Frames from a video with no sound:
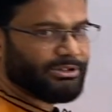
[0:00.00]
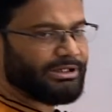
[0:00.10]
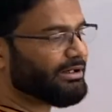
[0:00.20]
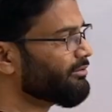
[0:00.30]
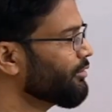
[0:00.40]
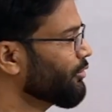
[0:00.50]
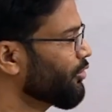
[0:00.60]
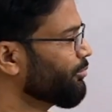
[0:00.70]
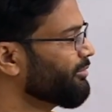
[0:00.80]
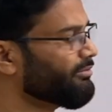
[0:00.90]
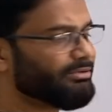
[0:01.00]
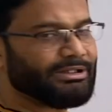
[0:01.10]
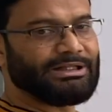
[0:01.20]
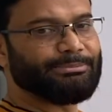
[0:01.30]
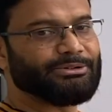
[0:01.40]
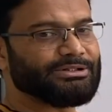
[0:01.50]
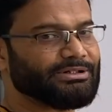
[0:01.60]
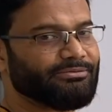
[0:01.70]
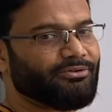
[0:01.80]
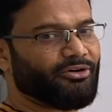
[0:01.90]
there who will give these
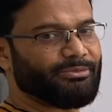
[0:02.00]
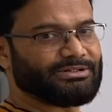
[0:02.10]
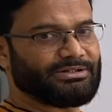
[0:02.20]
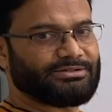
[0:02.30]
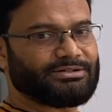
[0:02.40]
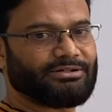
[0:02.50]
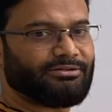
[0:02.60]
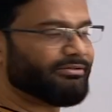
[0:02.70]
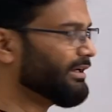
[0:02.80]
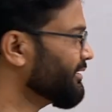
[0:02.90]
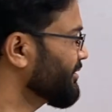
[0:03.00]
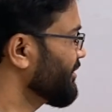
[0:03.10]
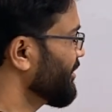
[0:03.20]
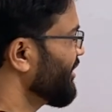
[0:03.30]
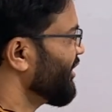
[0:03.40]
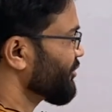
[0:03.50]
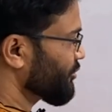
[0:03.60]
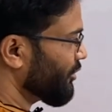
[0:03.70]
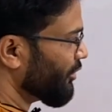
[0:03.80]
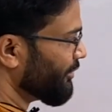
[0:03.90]
informations, right? So
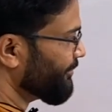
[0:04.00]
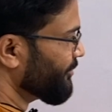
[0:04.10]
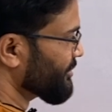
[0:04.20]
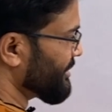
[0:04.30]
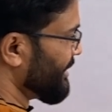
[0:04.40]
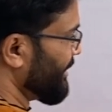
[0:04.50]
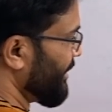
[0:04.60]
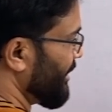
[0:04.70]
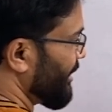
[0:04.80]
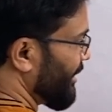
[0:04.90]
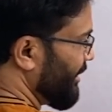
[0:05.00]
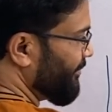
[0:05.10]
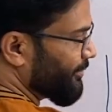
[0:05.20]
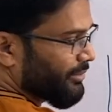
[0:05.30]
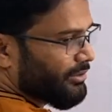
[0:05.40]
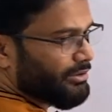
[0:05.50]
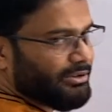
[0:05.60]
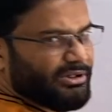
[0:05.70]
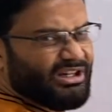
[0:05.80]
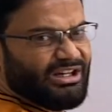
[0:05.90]
now if you see, if
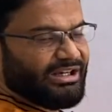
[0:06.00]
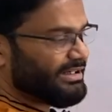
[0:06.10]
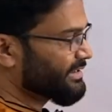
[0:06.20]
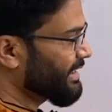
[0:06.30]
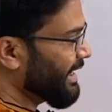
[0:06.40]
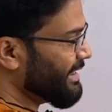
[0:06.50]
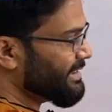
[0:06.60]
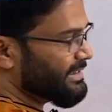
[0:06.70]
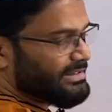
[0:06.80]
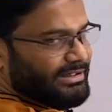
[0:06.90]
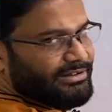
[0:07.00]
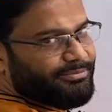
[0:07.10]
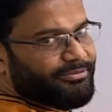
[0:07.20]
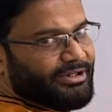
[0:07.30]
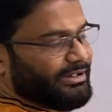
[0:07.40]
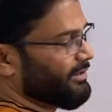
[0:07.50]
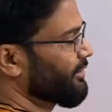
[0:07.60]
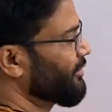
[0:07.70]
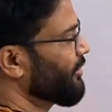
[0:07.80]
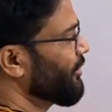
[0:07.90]
size is the different
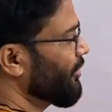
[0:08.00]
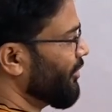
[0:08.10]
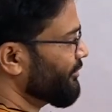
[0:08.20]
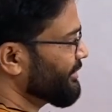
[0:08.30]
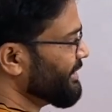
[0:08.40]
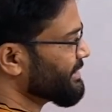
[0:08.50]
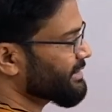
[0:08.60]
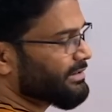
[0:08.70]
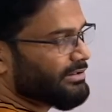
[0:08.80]
or this